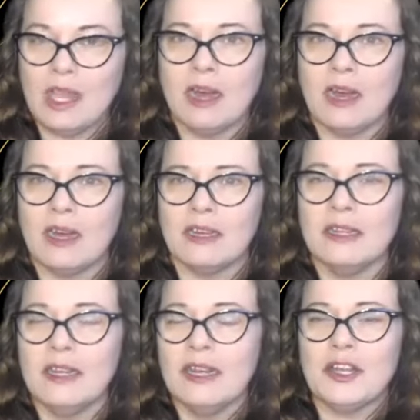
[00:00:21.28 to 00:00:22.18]

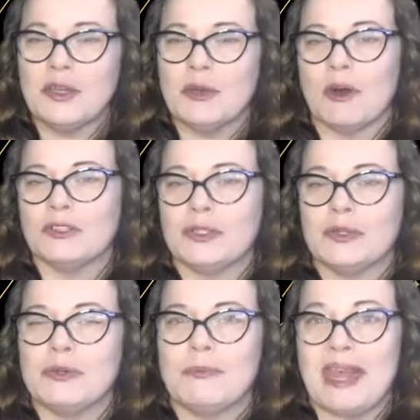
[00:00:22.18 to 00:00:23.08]
You
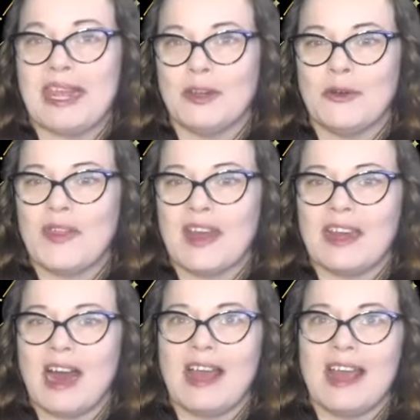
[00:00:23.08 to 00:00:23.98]
also may know
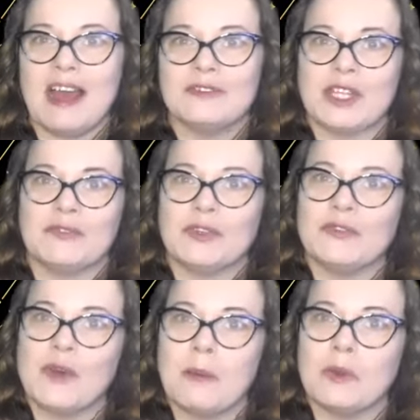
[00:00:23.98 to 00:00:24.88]
that I have
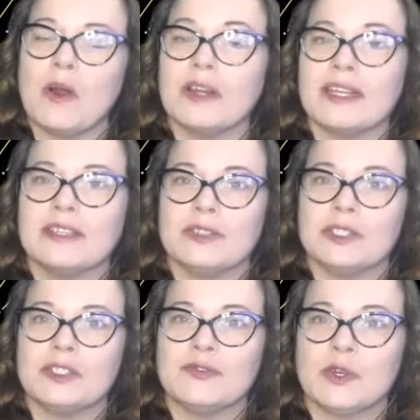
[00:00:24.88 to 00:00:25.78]
suffered from chronic
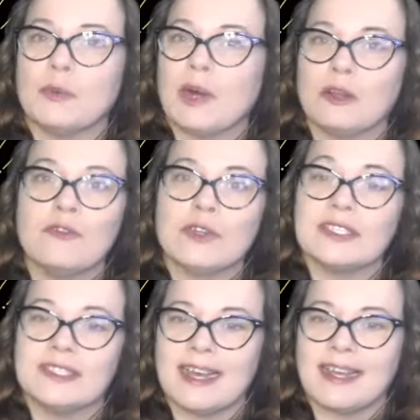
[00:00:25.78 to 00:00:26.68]
illness for well over
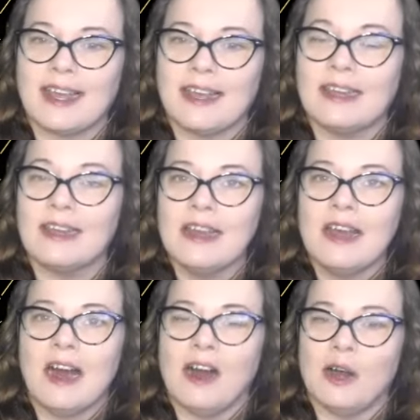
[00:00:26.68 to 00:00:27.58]
a decade,
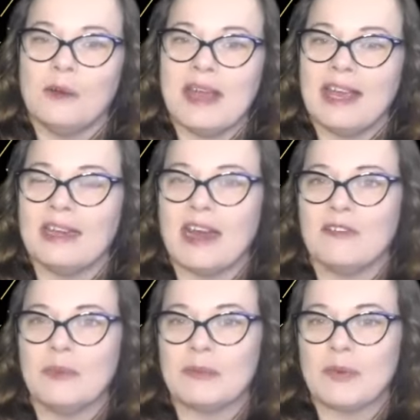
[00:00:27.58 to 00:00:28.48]
and
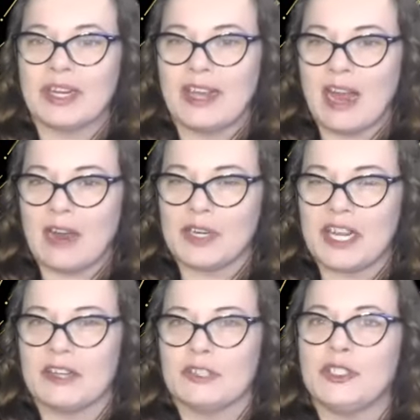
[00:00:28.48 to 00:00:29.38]
I've been working every
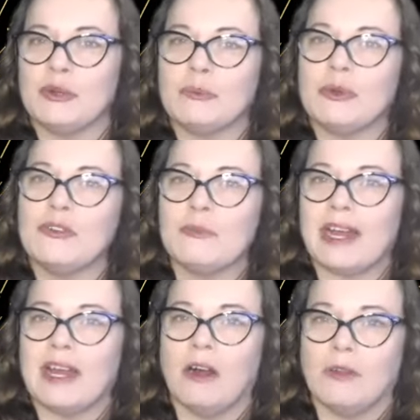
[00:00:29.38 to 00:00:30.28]
year to improve
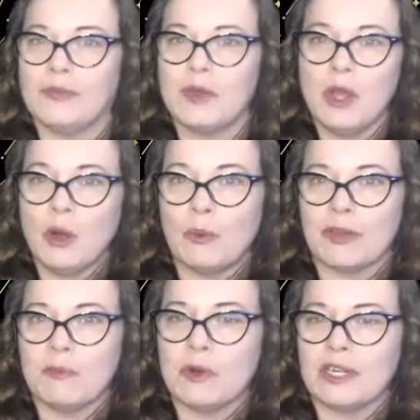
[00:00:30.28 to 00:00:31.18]
my health
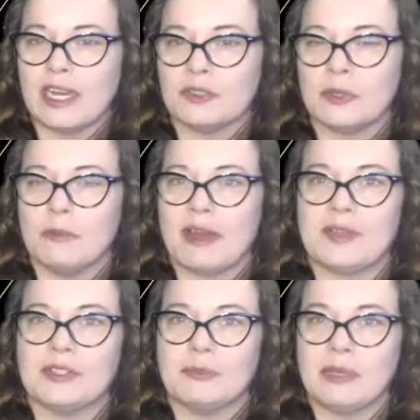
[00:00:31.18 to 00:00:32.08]
with more natural
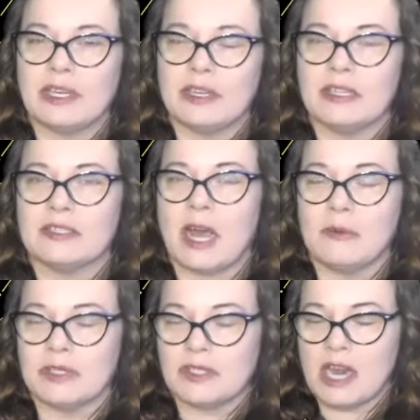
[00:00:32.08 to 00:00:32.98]
methods because
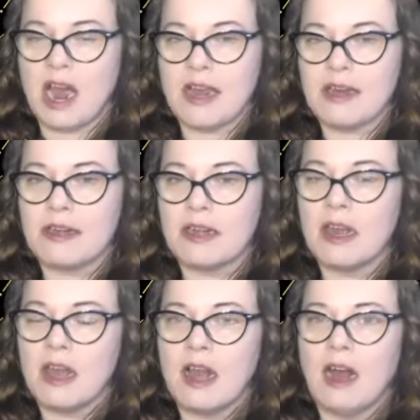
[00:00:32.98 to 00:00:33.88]
I was tired